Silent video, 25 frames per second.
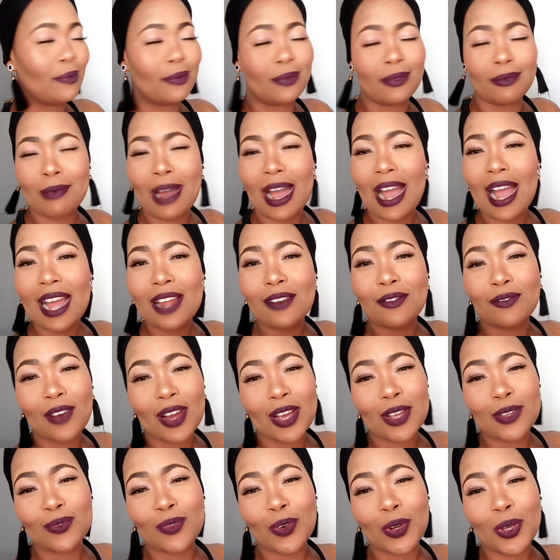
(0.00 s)
My
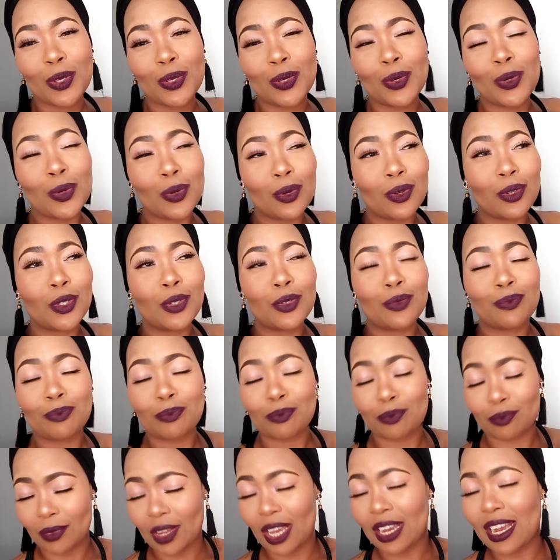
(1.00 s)
advice for you
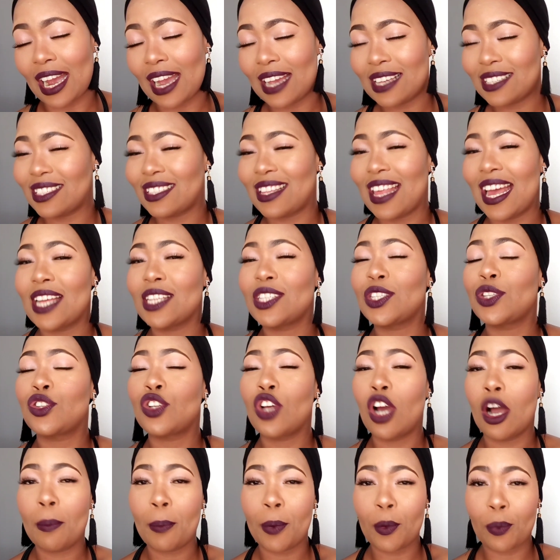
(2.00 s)
guys is that
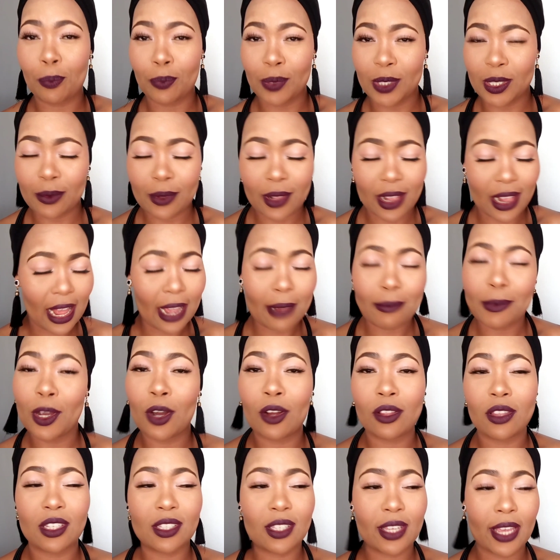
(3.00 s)
stop climbing
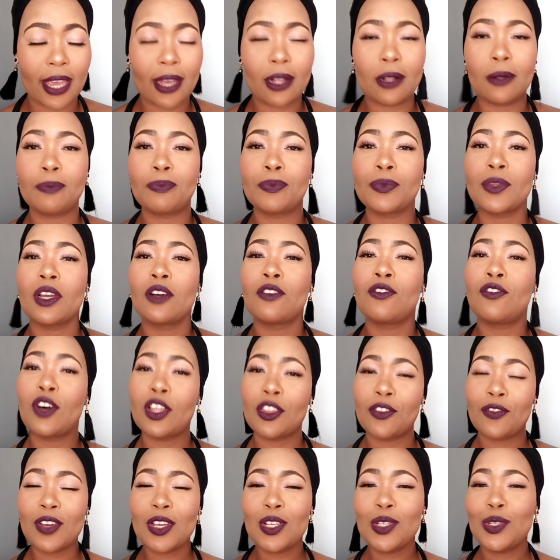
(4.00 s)
on the scale. For
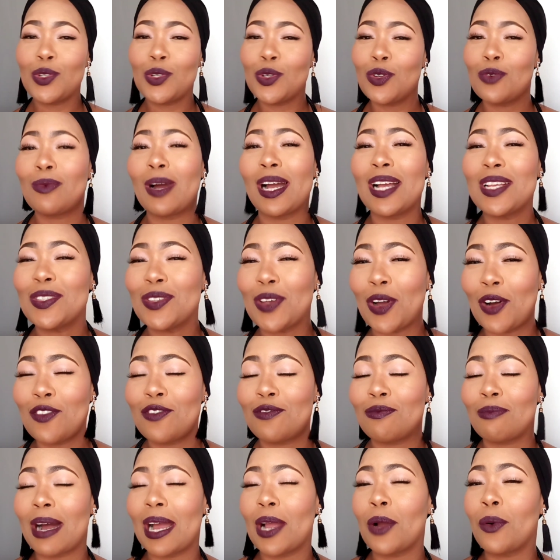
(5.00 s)
the first two months of
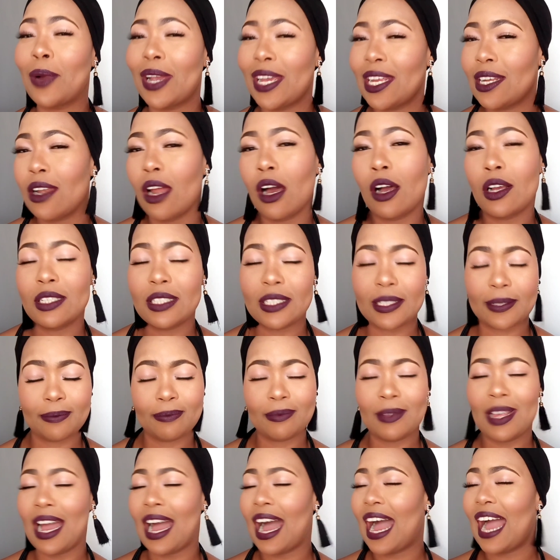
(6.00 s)
my weight loss,
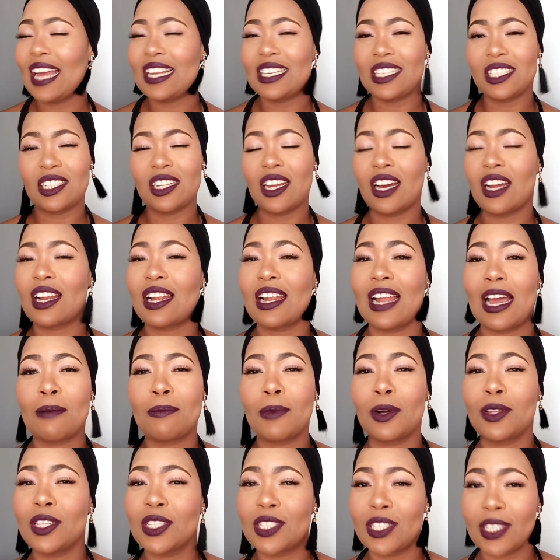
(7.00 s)
I did not
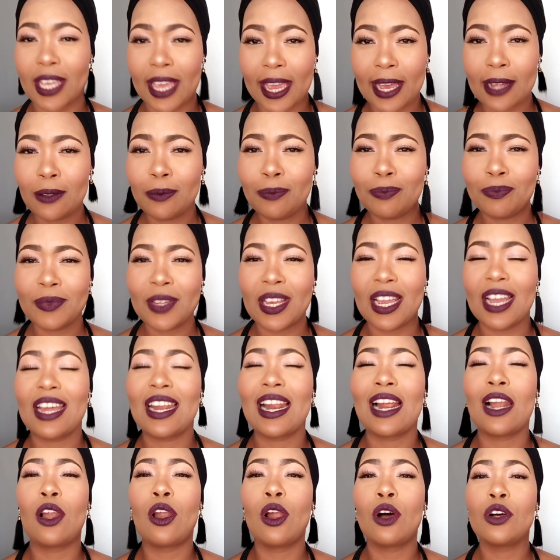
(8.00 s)
climb on the scale, and
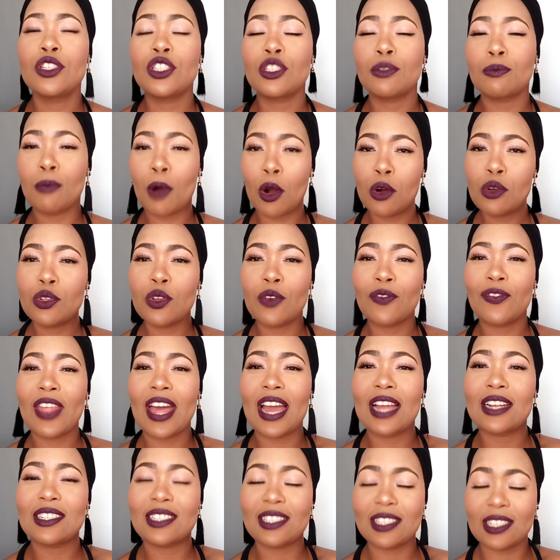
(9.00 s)
I lost most of
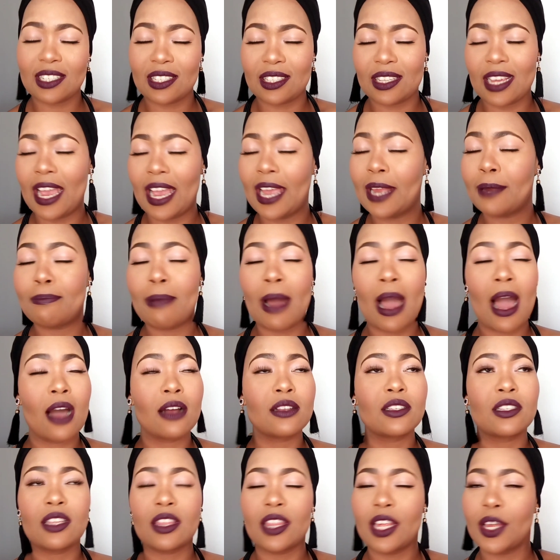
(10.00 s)
that sixty-eight
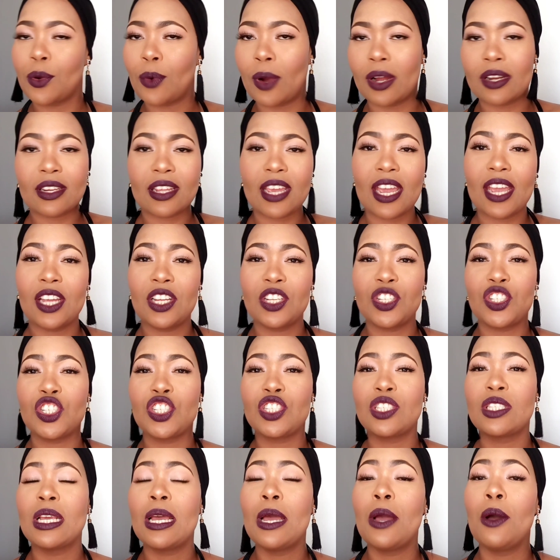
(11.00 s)
pounds, thirty-one
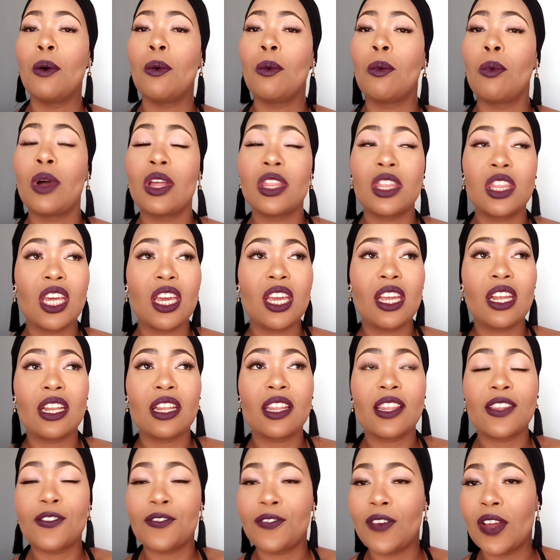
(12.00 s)
kilograms
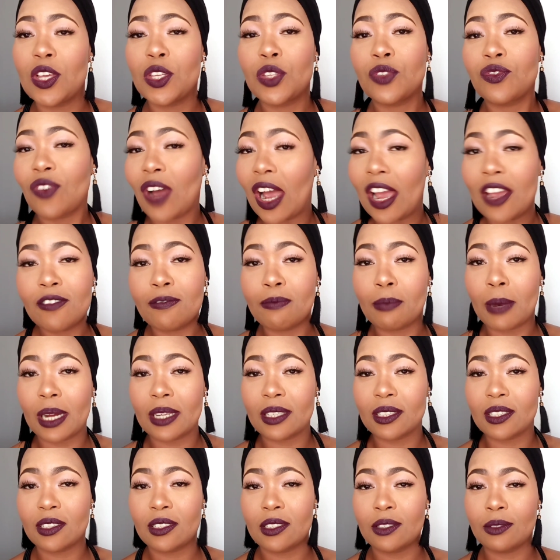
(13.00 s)
within the first five
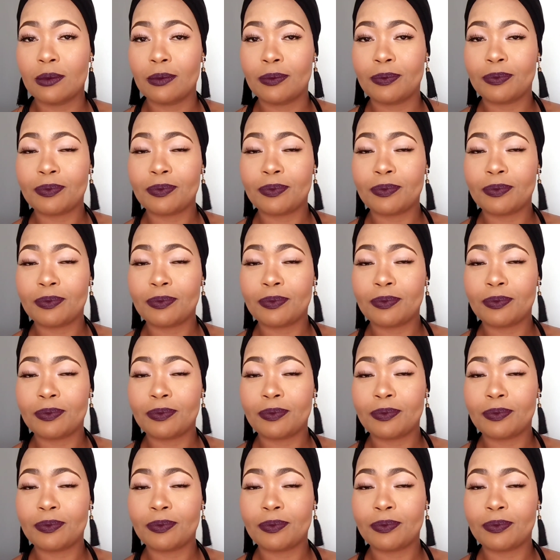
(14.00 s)
months.